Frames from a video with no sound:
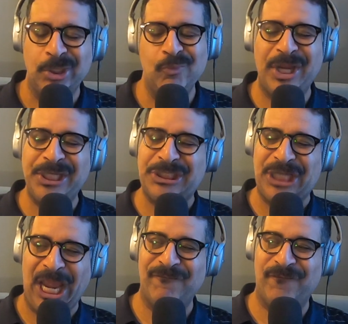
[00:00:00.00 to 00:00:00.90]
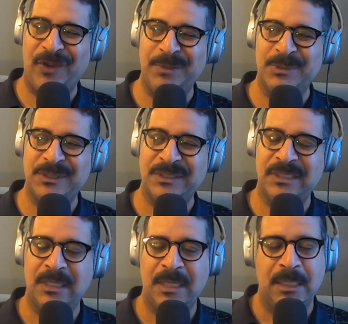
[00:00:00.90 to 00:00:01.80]
you ain't that
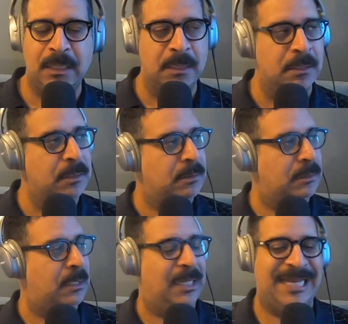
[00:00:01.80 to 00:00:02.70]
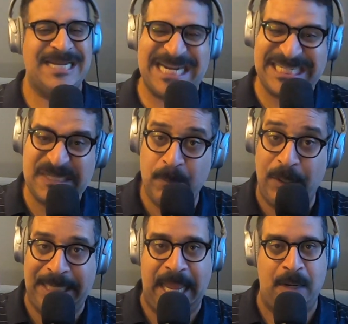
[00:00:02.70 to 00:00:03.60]
famous. I
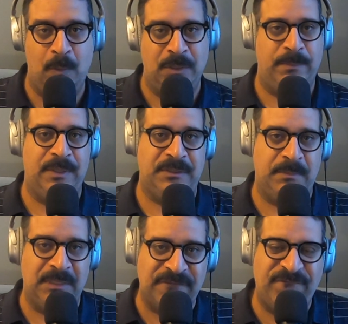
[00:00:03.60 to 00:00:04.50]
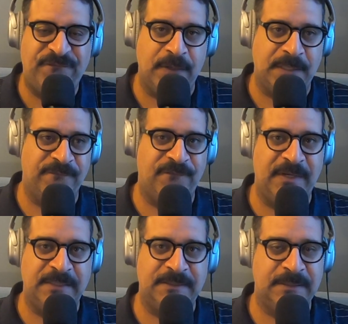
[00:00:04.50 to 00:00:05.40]
swear to God, I wanted to punch him in his fucking
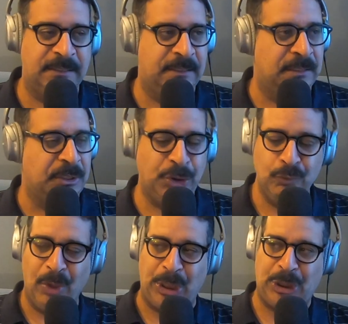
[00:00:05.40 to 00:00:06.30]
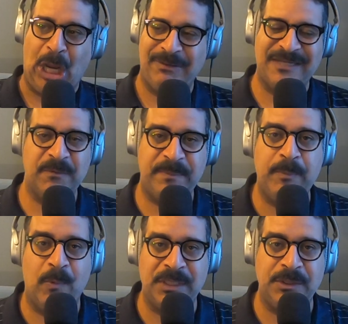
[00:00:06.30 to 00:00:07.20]
face. You ain't that. That's what
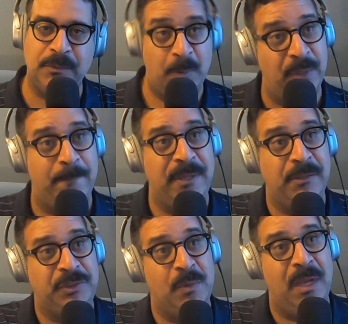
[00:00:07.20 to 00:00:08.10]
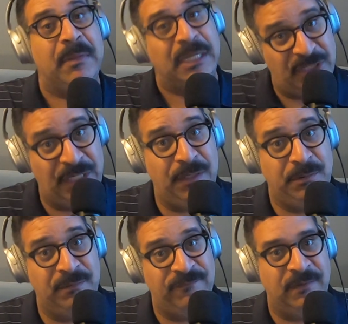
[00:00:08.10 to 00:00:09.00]
people want to do. They want to build you up and
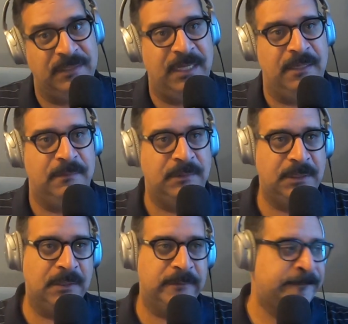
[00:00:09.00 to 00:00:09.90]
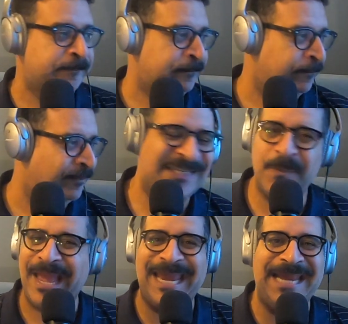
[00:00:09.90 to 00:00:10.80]
tear you the fuck down, you know?
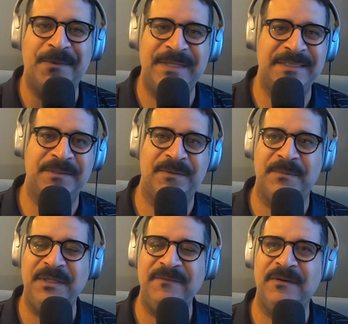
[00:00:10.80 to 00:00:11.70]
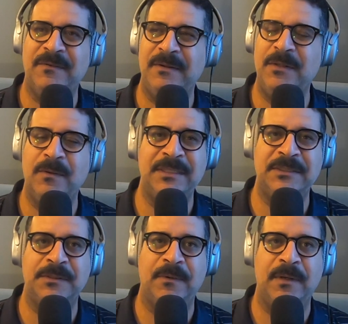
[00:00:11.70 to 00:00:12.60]
That's why I hate on Instagram. You on
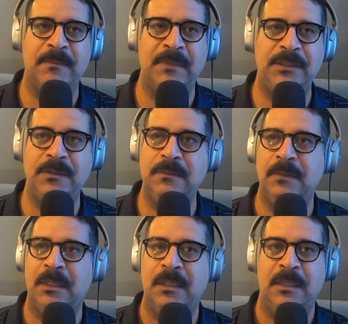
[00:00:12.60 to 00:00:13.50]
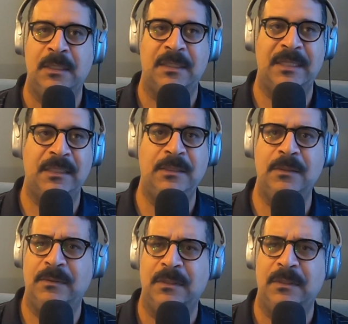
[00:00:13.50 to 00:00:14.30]
Instagram and you like,